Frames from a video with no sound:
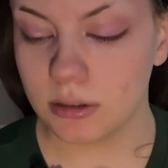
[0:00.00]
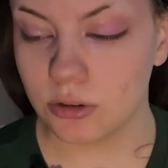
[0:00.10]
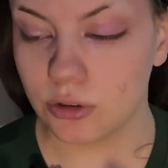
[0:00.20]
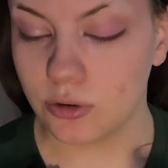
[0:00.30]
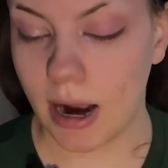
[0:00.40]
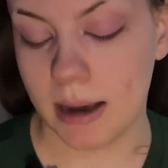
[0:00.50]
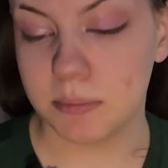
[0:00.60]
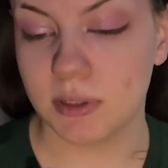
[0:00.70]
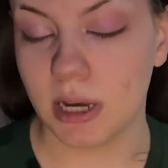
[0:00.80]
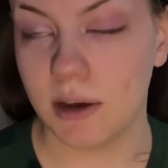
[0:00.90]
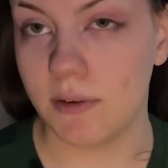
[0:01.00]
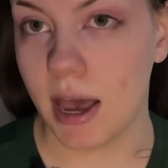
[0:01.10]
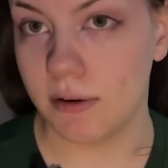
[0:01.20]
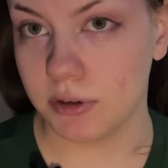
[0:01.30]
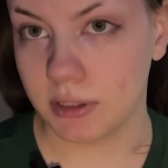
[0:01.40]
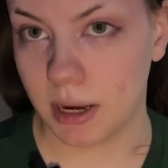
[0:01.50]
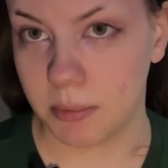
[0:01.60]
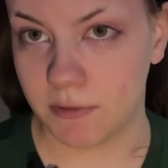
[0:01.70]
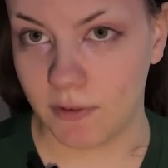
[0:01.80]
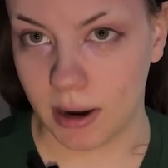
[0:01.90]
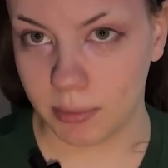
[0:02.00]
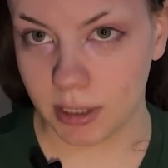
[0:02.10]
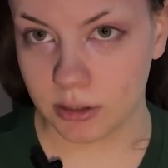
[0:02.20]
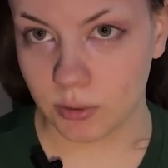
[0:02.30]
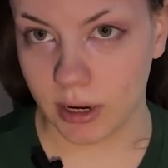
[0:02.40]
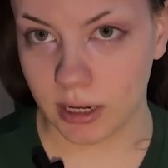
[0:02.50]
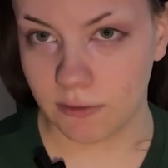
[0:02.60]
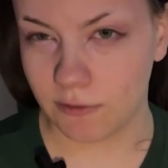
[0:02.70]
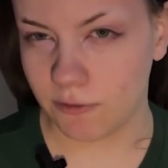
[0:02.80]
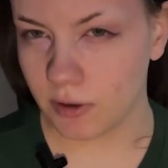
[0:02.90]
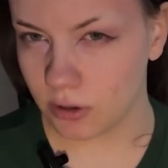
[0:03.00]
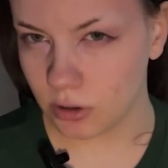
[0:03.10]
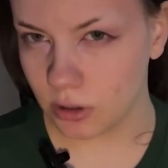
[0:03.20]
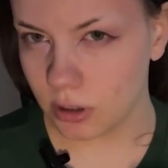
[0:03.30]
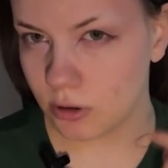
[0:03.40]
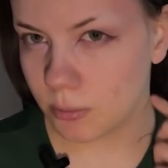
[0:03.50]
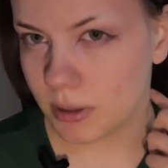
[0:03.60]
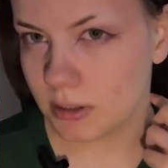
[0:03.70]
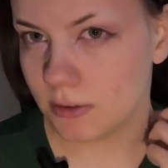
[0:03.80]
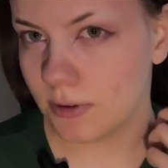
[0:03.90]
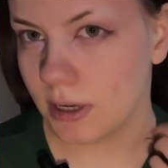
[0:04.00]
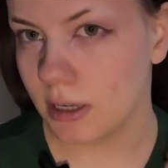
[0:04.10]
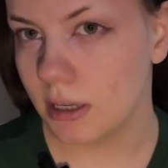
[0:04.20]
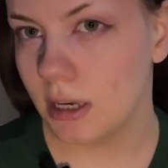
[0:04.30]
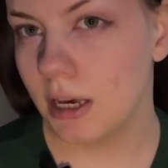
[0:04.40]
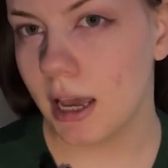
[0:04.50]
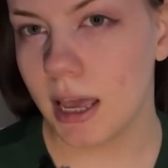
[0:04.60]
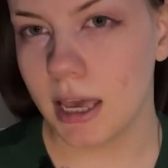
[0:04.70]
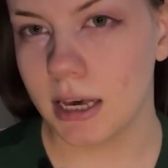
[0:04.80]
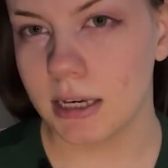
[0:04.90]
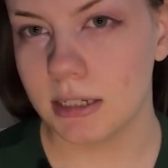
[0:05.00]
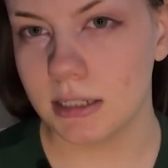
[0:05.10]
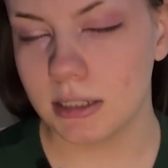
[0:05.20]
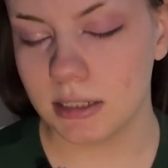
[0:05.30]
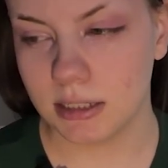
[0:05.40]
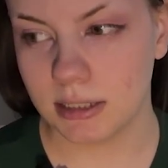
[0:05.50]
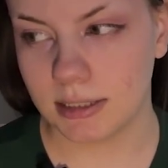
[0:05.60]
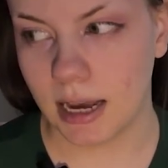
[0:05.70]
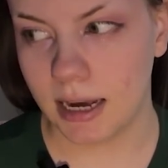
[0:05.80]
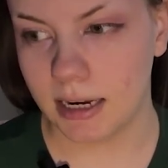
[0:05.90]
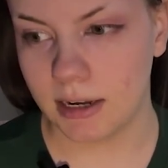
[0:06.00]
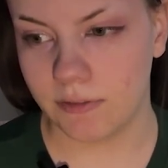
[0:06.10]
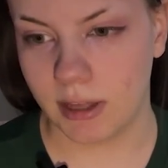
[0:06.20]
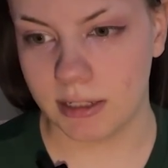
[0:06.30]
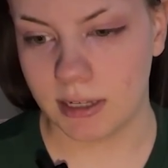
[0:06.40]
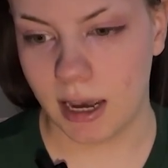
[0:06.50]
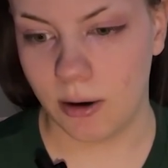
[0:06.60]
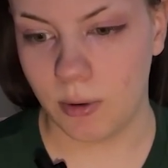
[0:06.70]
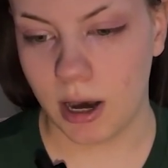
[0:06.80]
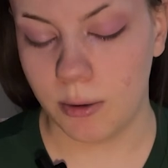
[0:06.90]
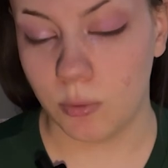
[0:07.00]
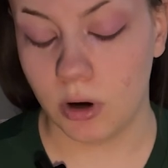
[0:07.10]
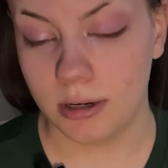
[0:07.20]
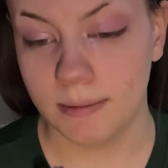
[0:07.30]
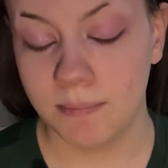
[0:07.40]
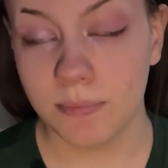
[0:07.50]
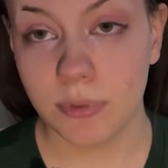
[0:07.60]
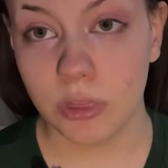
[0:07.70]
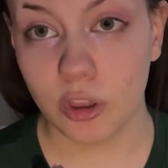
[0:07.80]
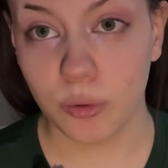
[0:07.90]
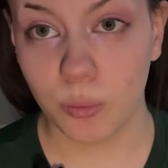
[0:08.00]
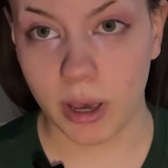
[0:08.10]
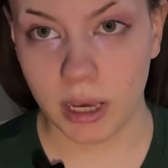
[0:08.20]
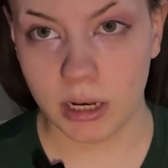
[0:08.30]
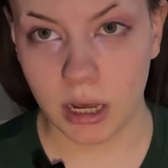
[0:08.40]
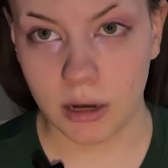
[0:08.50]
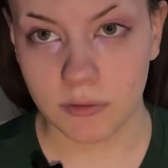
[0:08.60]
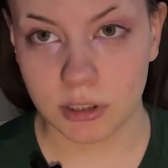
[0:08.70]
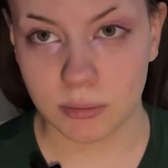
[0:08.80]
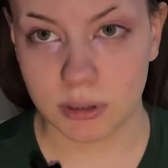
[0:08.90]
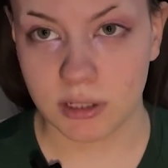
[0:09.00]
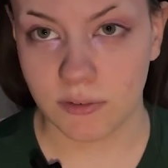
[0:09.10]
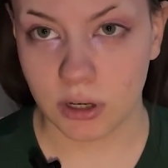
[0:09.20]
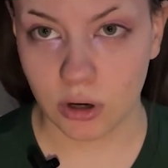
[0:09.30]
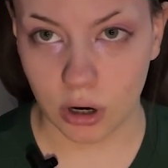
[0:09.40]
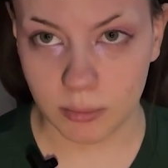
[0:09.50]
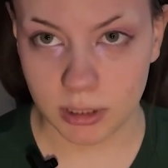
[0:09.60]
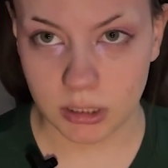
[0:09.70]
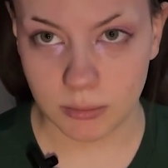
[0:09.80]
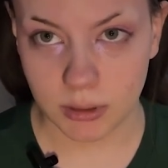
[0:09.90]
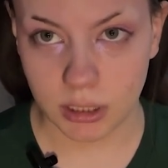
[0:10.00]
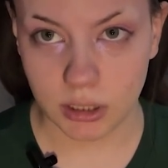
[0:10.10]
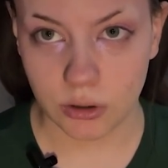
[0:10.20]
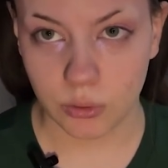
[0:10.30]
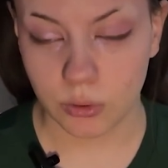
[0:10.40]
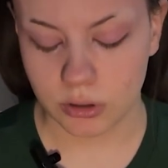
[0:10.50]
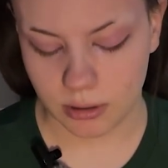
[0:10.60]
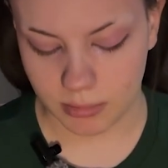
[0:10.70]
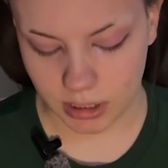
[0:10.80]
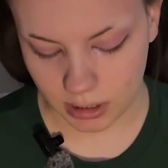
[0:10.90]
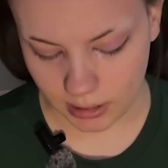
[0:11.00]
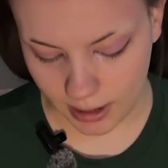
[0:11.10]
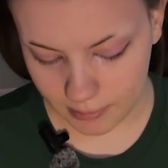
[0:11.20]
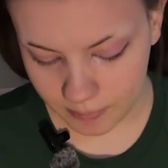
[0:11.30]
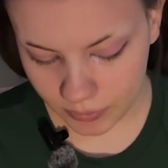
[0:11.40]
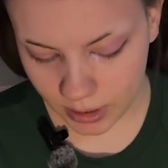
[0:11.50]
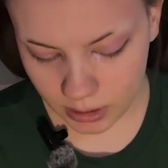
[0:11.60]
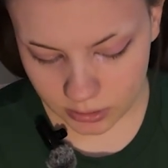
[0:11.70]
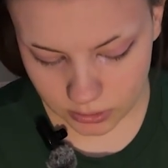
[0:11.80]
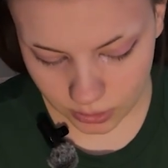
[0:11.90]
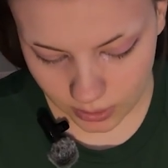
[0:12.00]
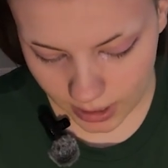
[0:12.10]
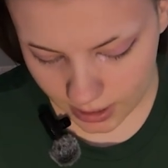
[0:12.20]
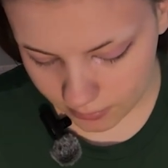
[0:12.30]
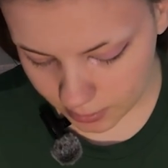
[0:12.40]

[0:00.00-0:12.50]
scraps of every type of fabric so I can feel a little piece of it and decide if that's how I want the weight of a specific garment to be or something like that. So I have